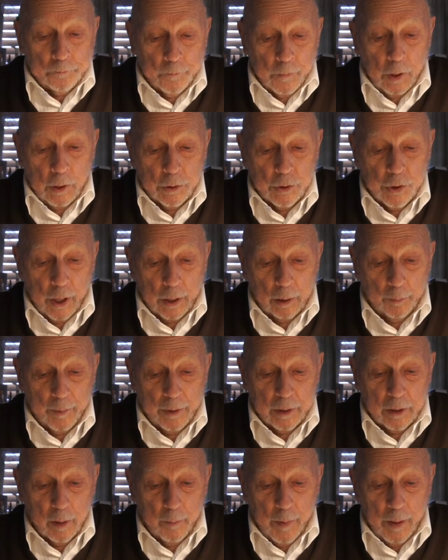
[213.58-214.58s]
A
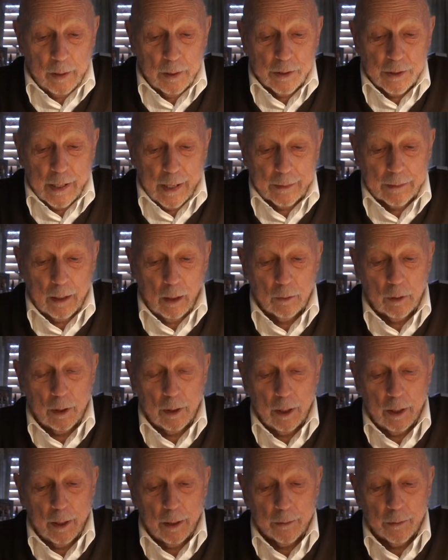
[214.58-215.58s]
gentleman came in, sat down in
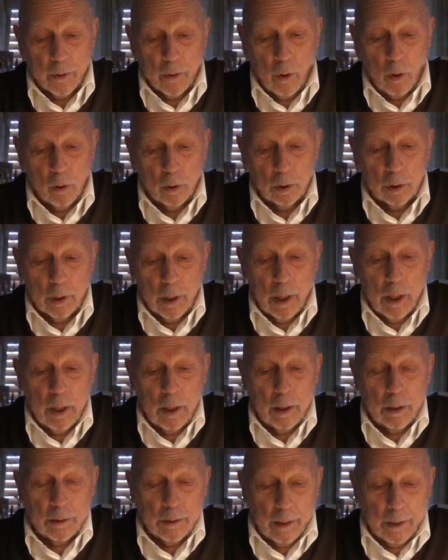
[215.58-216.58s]
the other hole,
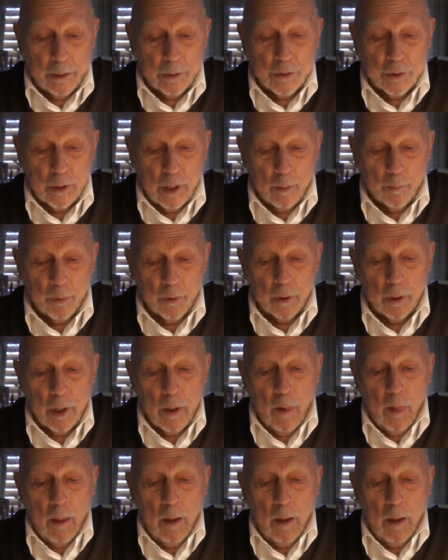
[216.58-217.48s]
did his number,